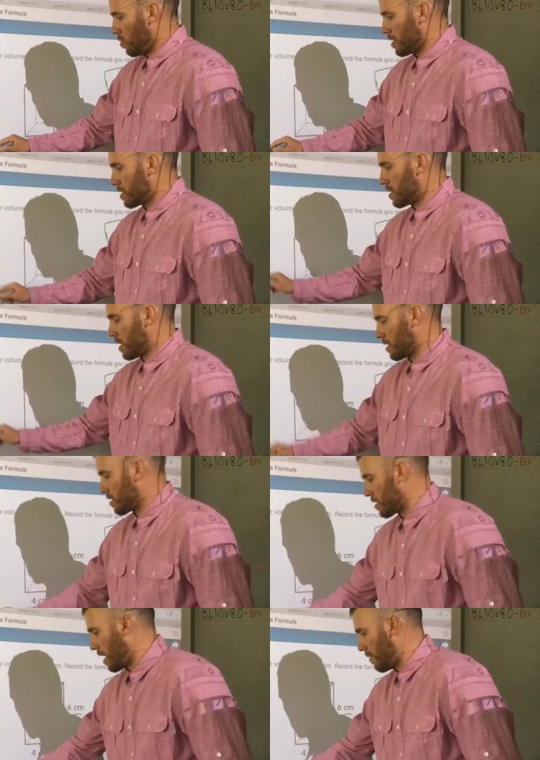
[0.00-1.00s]
1, 6,
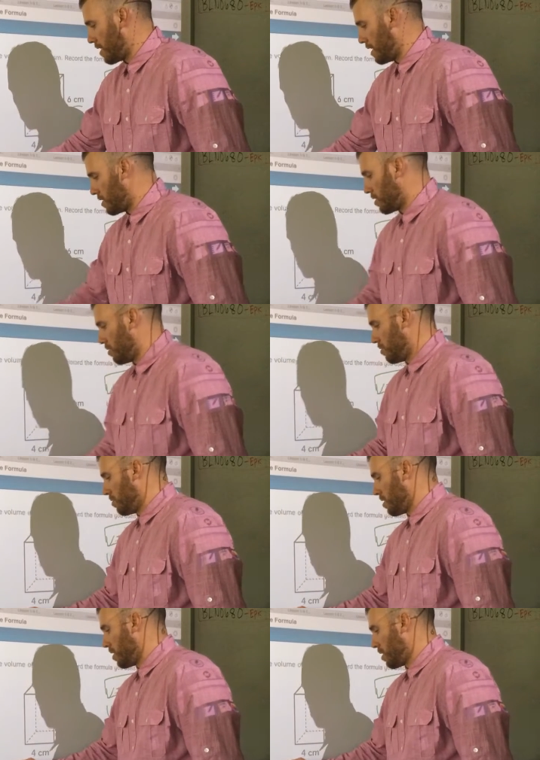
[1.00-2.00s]

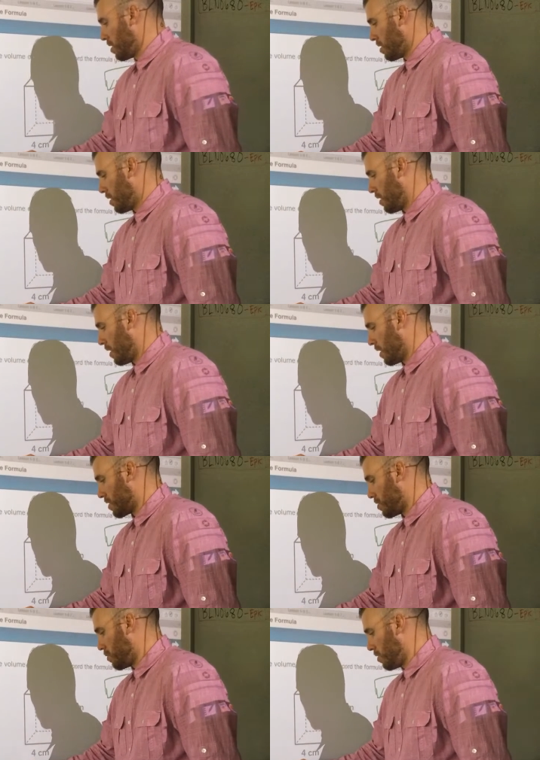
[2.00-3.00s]
72. And then
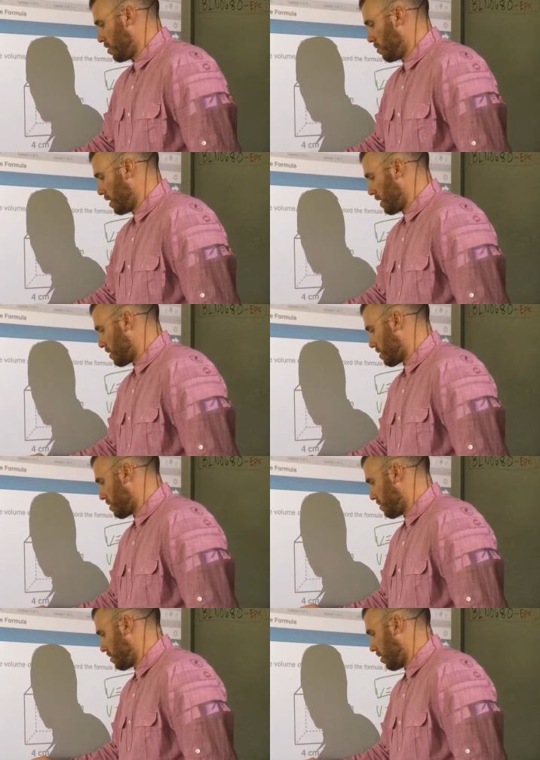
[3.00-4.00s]
let's do
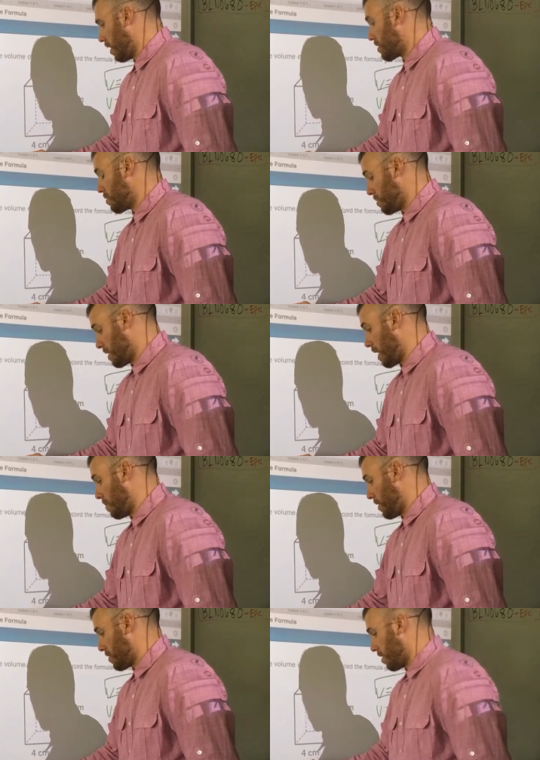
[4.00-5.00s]
units, or let's do
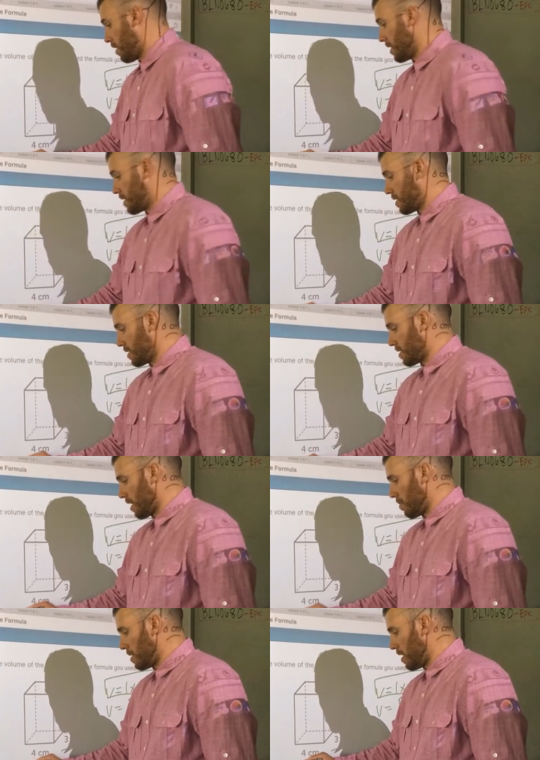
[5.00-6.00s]
centimeters. Sorry, this is in
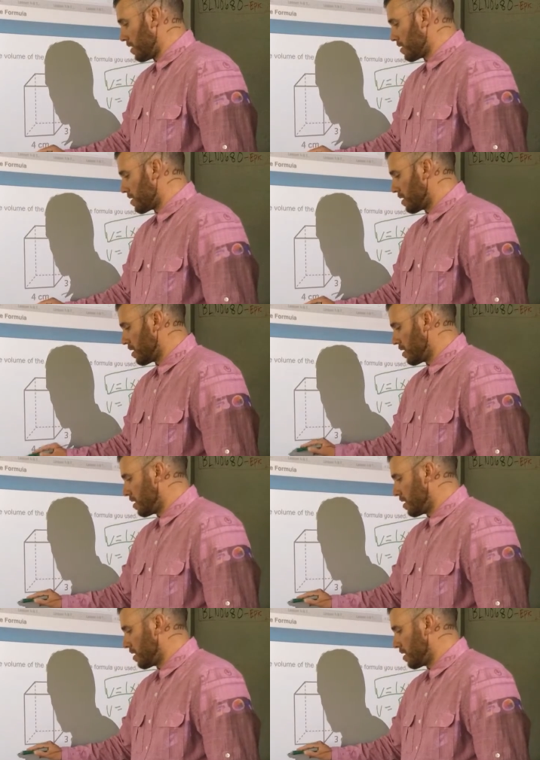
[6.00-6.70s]
centimeters